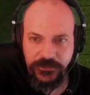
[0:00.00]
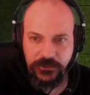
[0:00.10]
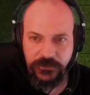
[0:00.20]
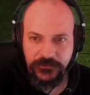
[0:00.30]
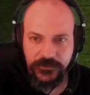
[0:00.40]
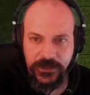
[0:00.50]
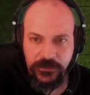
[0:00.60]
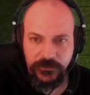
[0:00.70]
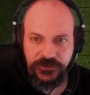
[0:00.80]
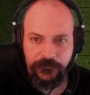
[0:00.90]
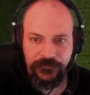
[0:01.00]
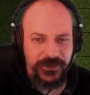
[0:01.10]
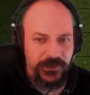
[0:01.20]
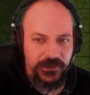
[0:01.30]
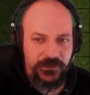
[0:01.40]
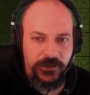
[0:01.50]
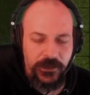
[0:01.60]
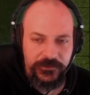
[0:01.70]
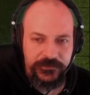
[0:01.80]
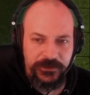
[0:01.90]
units now, which are,
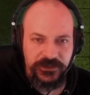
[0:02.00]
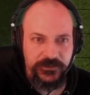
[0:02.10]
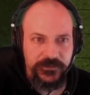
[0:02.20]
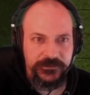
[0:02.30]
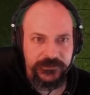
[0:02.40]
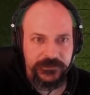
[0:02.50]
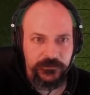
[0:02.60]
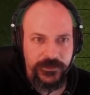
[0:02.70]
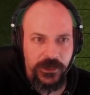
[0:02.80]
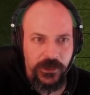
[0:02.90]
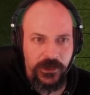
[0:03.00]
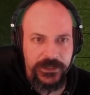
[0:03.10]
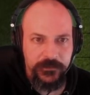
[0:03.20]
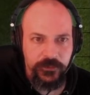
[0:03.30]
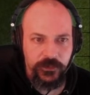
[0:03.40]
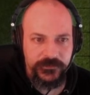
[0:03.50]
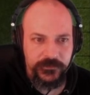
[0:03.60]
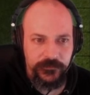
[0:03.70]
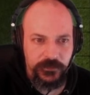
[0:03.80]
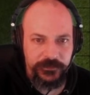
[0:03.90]
especially these things, with their high hit points
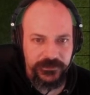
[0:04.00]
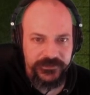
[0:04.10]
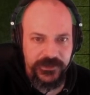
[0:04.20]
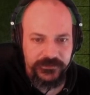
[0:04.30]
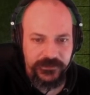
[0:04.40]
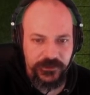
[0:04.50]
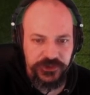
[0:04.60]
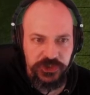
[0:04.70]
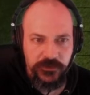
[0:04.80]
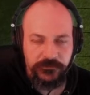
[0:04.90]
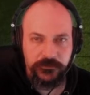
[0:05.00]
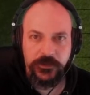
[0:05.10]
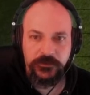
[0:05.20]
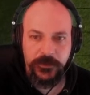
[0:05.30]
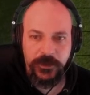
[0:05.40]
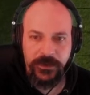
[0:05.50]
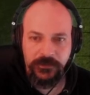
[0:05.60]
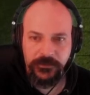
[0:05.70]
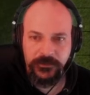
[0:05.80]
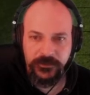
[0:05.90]
and multiple attacks, they're going to chew through those
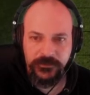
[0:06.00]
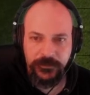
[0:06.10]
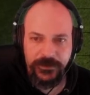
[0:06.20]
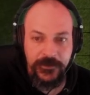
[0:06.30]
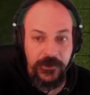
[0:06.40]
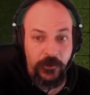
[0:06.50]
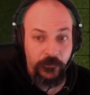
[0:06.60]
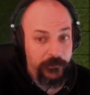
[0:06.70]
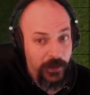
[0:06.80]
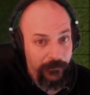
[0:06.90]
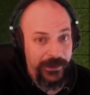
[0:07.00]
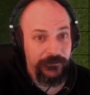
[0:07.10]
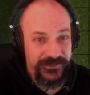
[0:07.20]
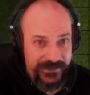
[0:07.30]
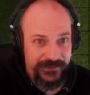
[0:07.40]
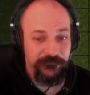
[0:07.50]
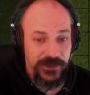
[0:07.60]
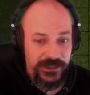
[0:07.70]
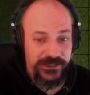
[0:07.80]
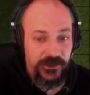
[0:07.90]
barbarians, I expect. Although barbarians hit
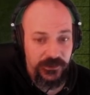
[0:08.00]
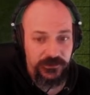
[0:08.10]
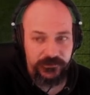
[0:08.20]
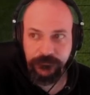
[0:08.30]
really hard.